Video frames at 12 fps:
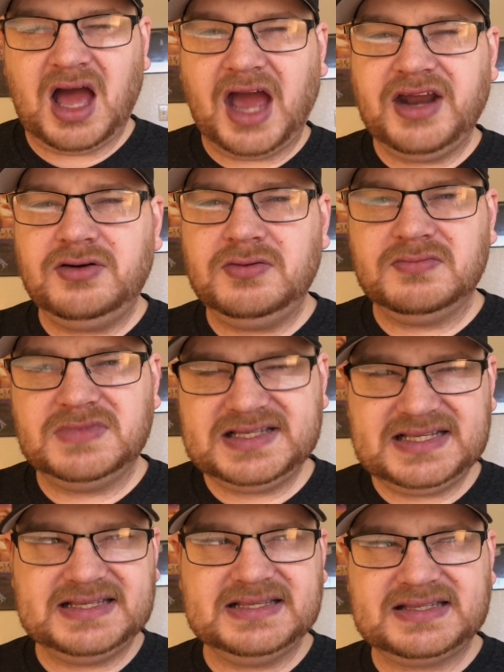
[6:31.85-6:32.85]
I don't,
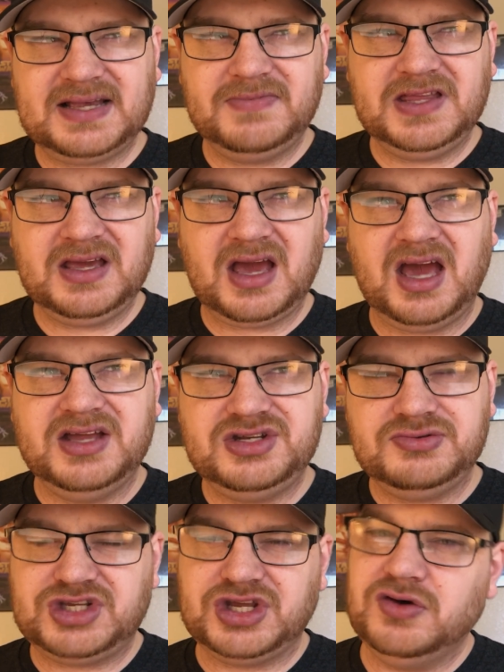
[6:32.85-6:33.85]
this isn't something I
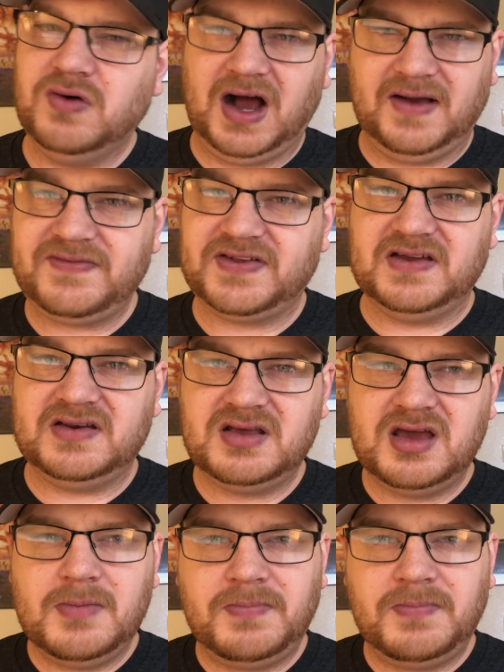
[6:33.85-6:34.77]
do too often,